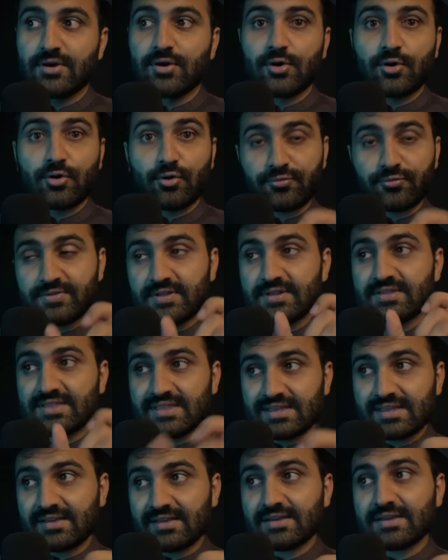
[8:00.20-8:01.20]
Of the
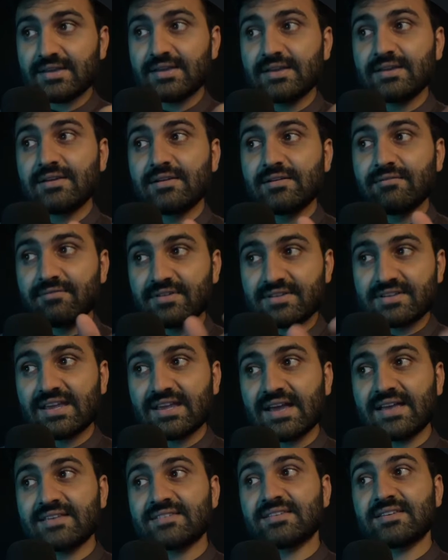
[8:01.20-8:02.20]
thing which
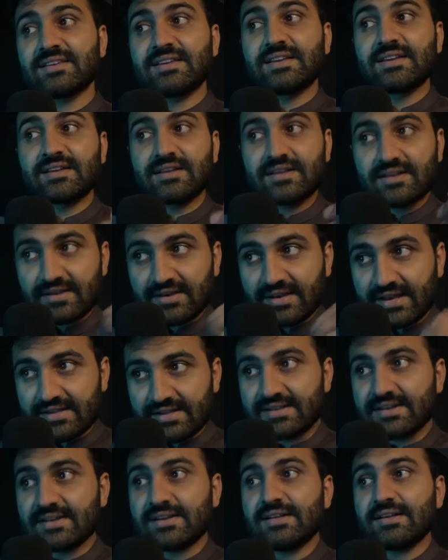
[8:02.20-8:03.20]
has
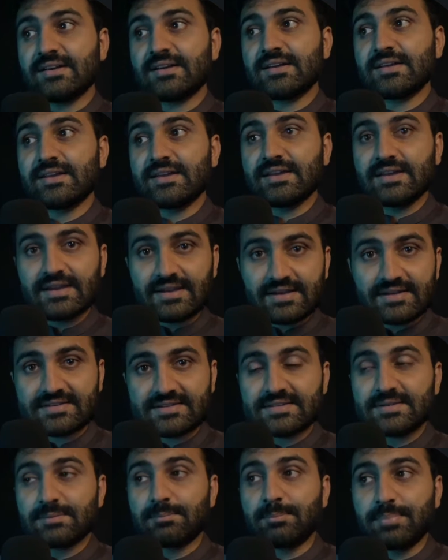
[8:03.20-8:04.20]
created
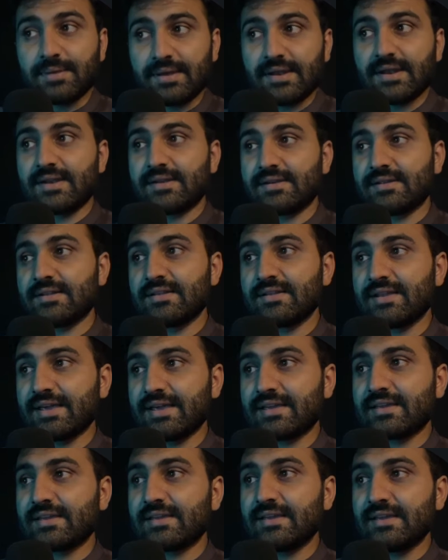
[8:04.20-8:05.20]
its parent.
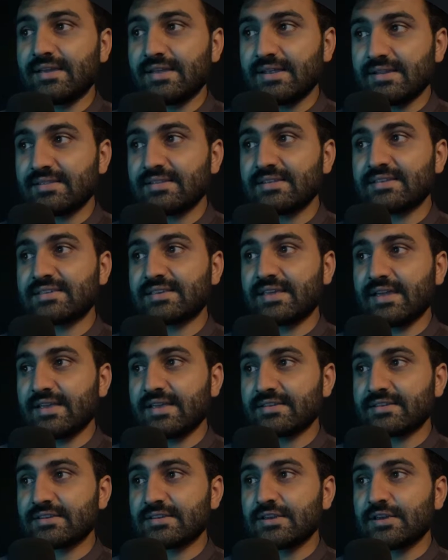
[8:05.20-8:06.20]
Like in this
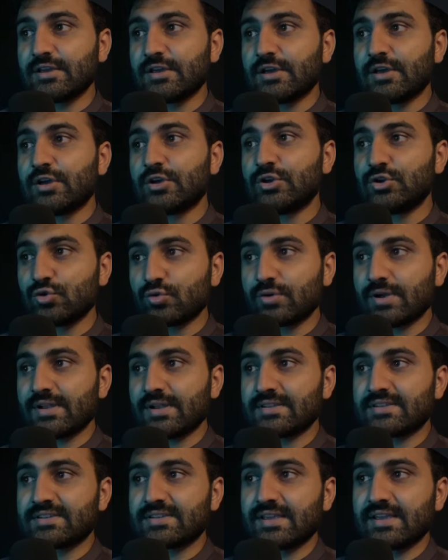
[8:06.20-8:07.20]
case, you
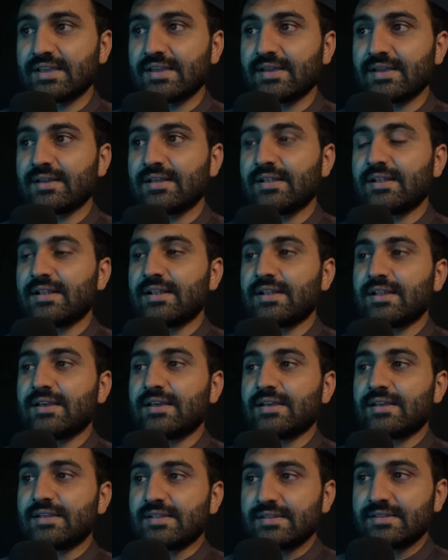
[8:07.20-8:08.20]
can say
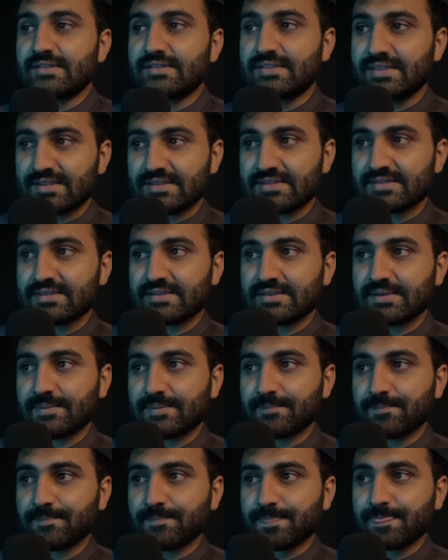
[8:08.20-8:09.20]
this
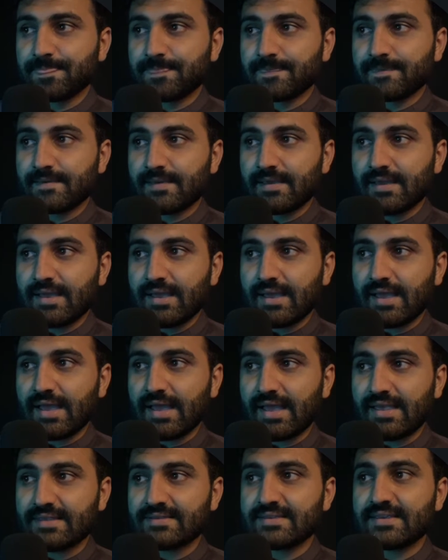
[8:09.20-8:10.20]

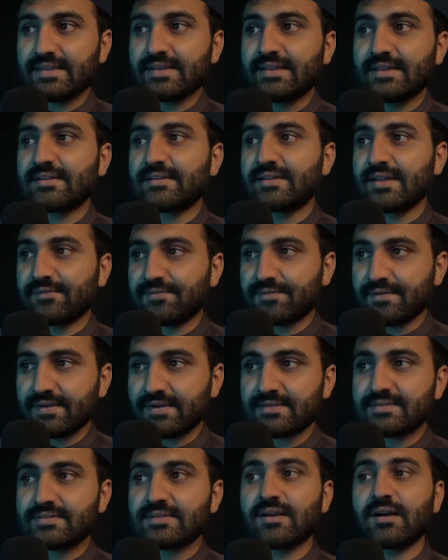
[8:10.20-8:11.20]
has a
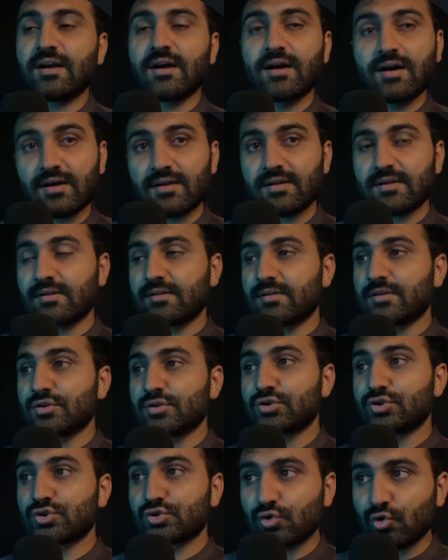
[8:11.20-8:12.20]
reference or
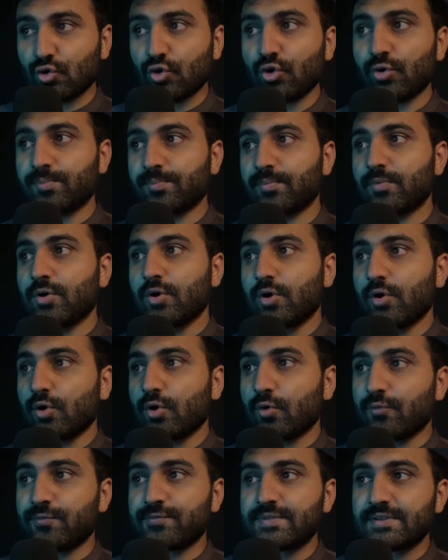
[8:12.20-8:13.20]
scope
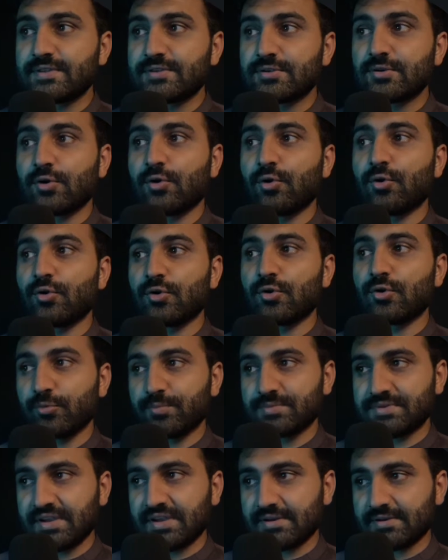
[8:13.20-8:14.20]
of this whole
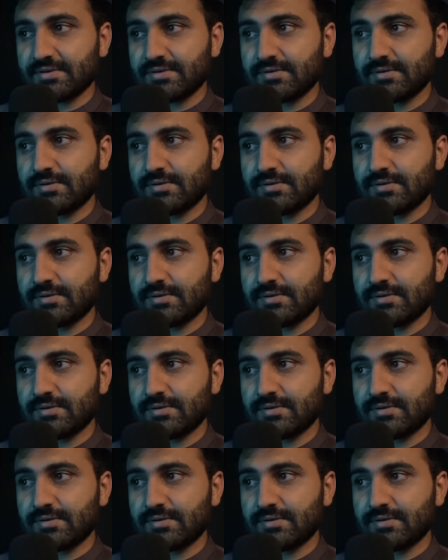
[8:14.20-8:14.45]
object,